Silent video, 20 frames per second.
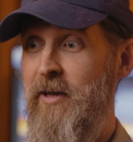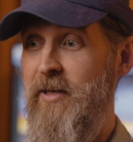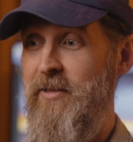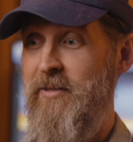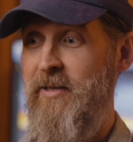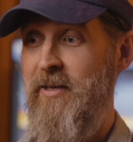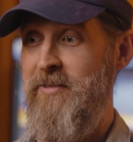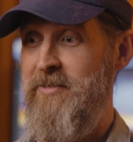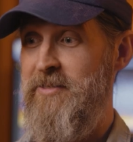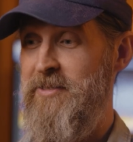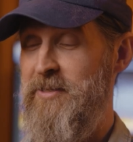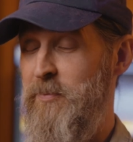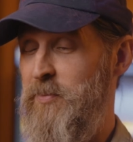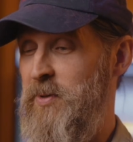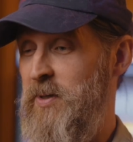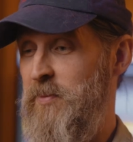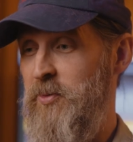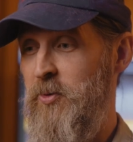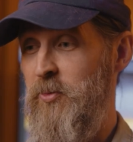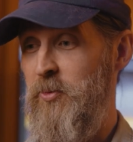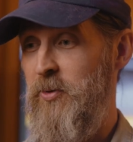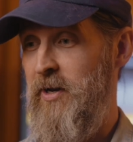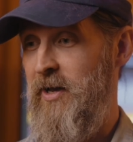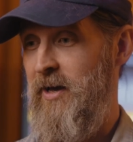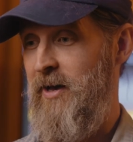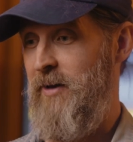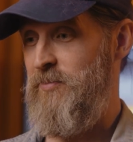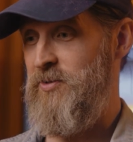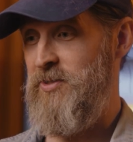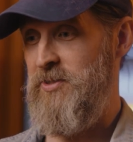And then some people would
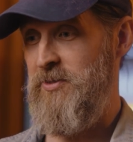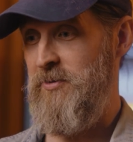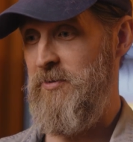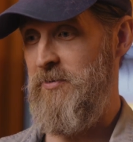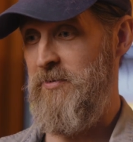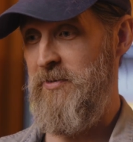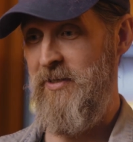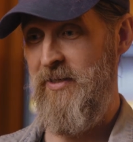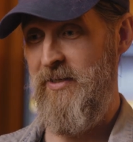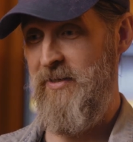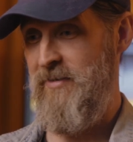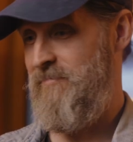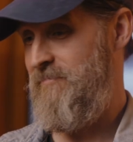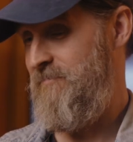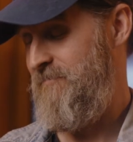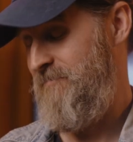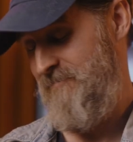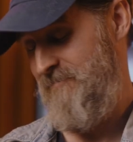absolutely,